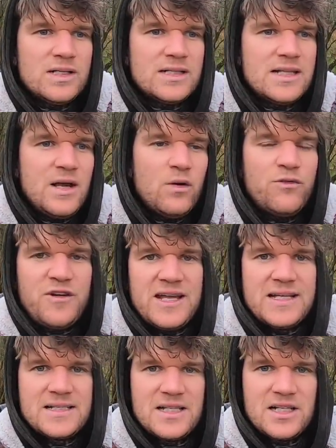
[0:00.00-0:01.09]
little
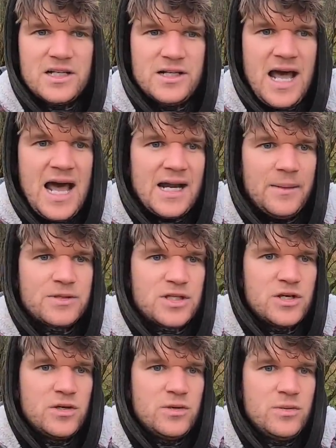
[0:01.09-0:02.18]
things that can add up
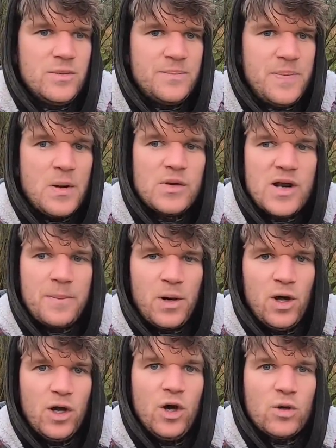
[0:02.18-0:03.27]
to building a
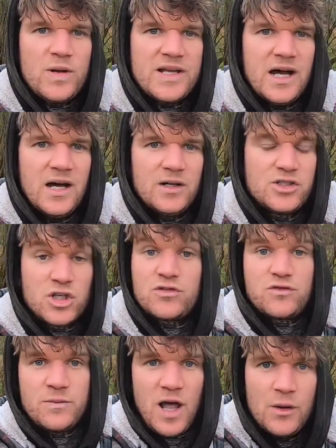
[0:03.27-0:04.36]
plot a lot quicker just
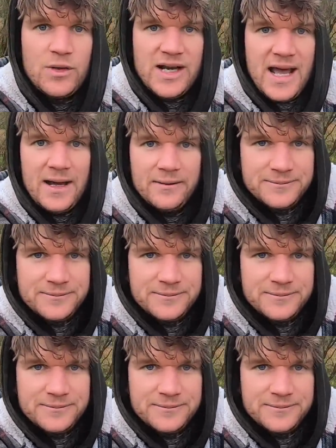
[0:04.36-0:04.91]
from loading out.